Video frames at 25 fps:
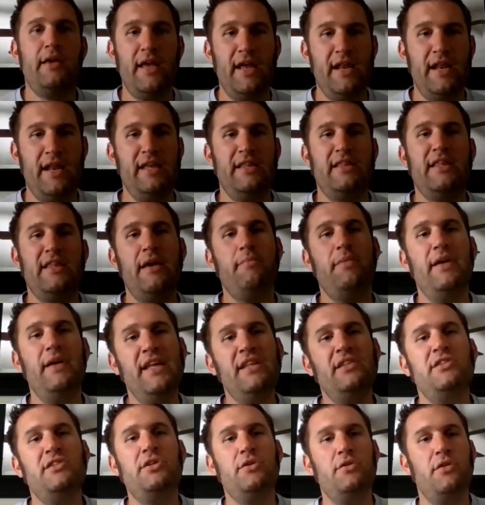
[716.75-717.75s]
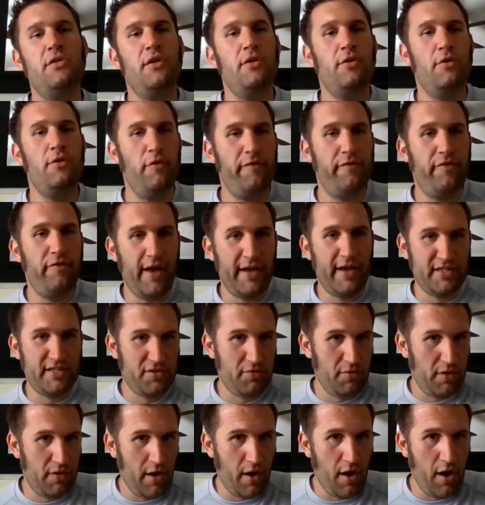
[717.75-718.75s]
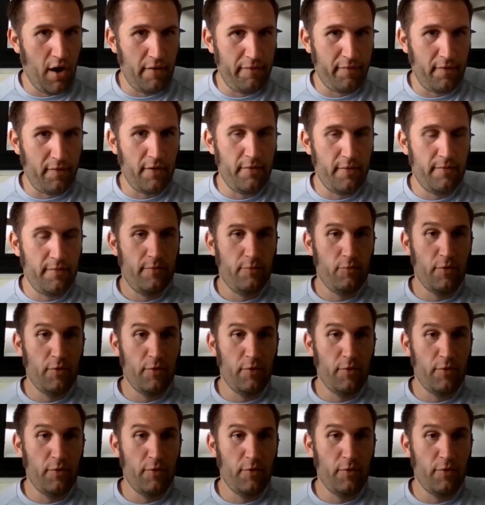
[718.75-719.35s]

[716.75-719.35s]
getting them into the new Flex 3 offer,